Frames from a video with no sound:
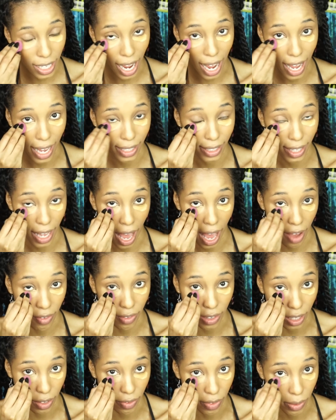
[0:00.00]
guys
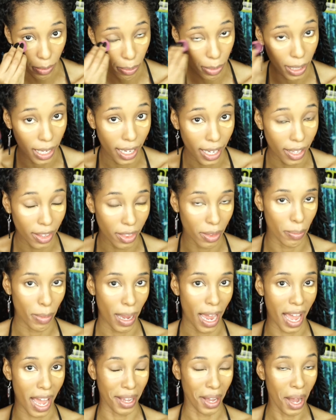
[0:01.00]
haven't even picked the
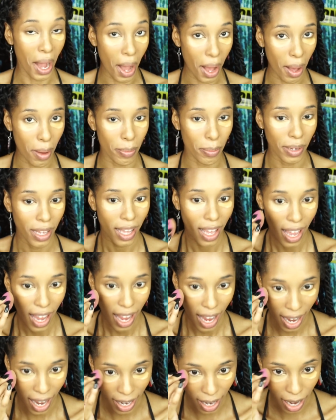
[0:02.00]
bag up.
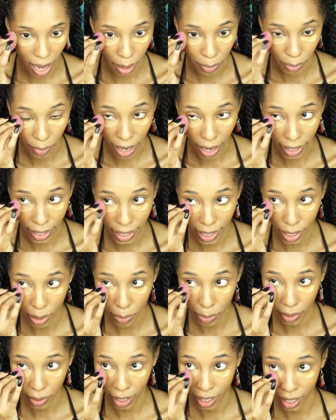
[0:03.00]
And I'm I
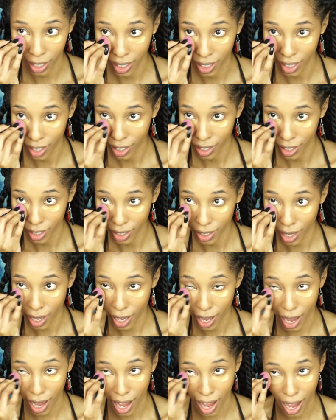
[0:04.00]
keep like
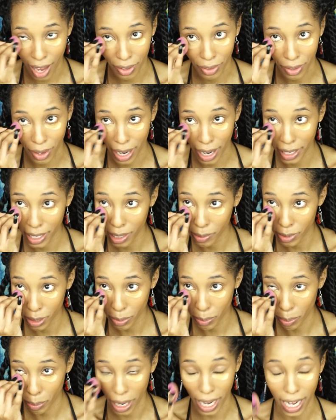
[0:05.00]
I don't know. I keep
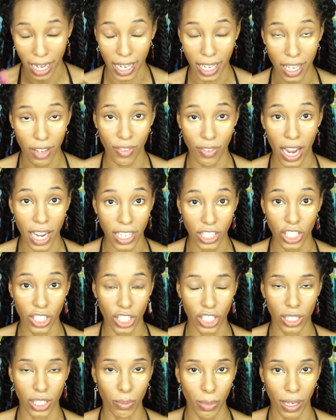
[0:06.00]
debating if I should
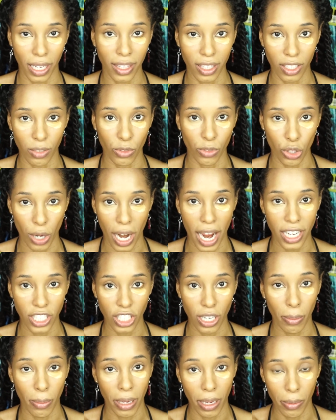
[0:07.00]
just pick the
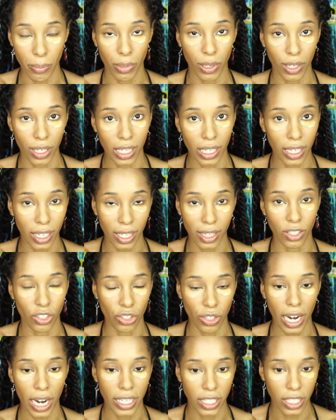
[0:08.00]
trash up and put it in the
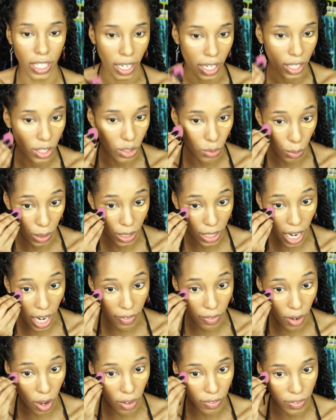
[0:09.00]
trash cans, which
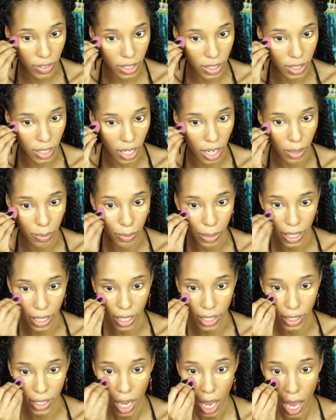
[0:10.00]
I've often done
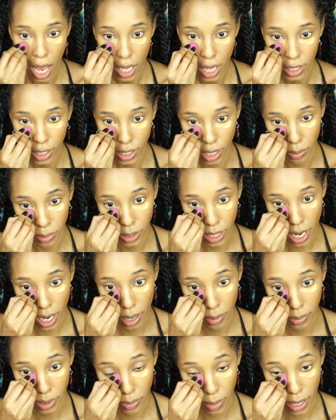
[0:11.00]
because
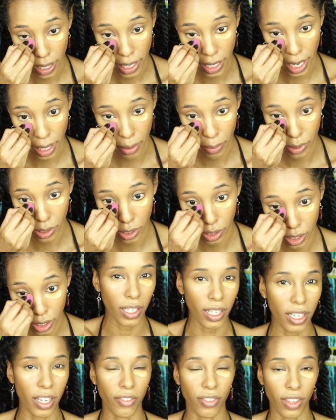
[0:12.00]
sometimes my neighbors,
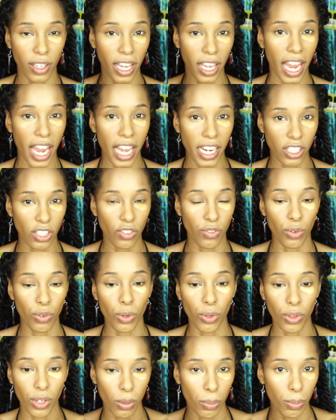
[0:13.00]
if the can is
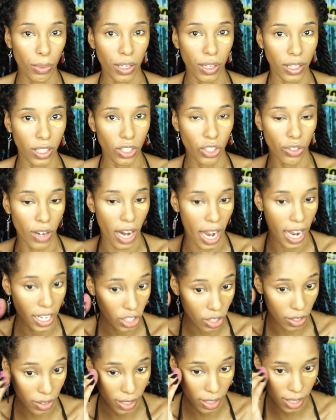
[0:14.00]
full, they'll put the
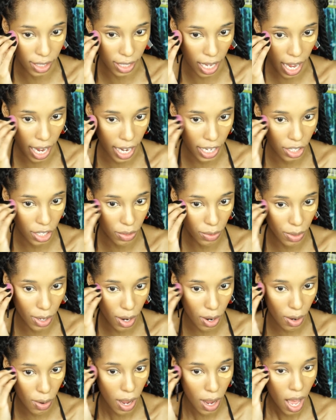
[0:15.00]
trash on the side, you
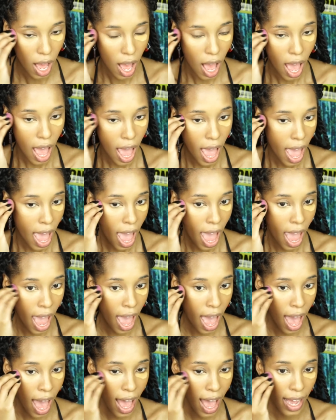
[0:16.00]
know?
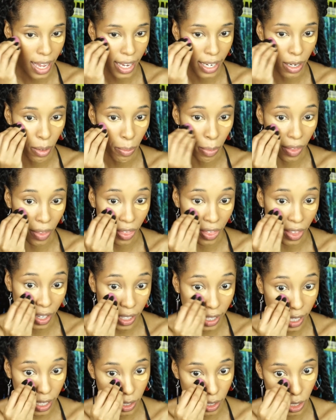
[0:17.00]
And but
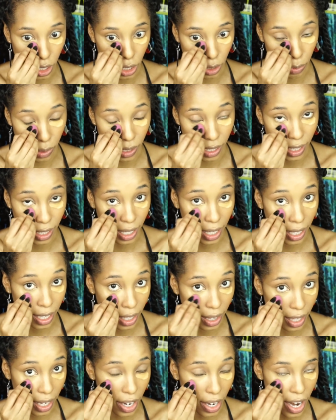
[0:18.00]
this has just been
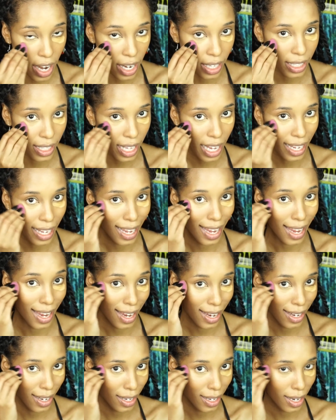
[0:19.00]
sitting there and it's like
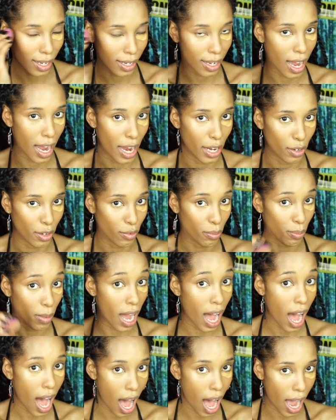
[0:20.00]
hidden kind of
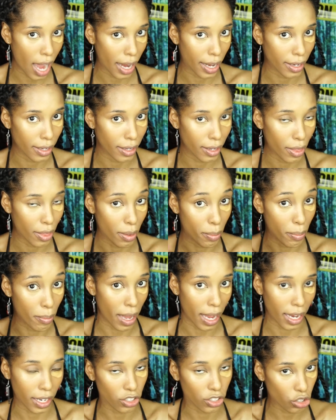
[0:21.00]
behind the
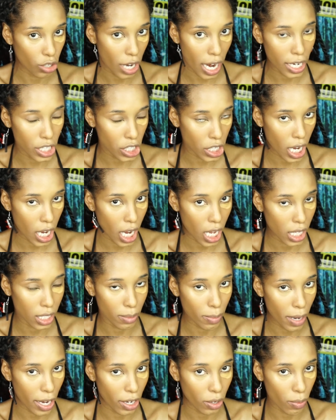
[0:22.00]
main trash cans
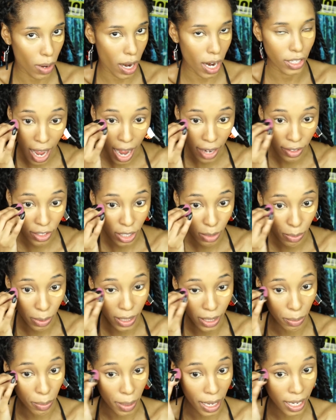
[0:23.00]
in my garage. I've just
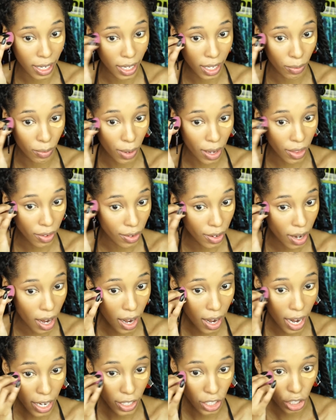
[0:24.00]
been debating whether or
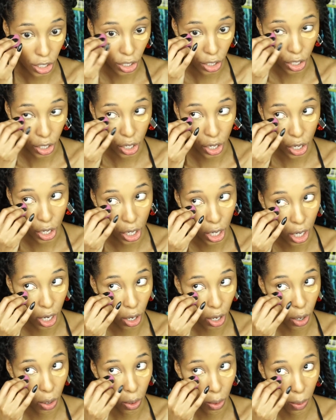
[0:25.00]
not I should
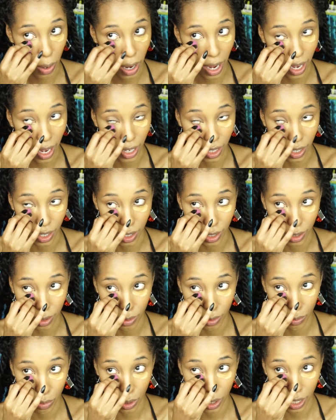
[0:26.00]
go and
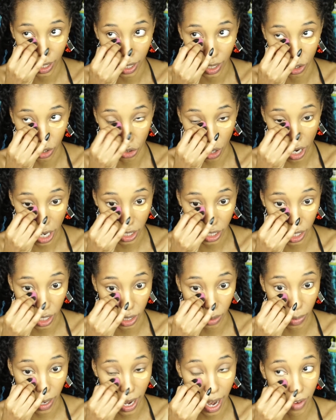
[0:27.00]
put it in the trash
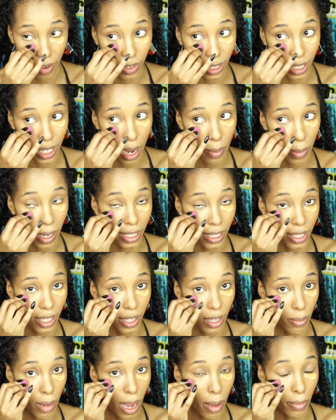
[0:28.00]
cans, but every time I see
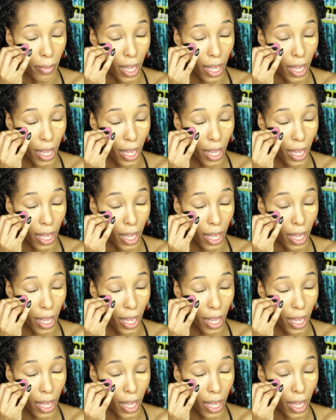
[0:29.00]
them, I'm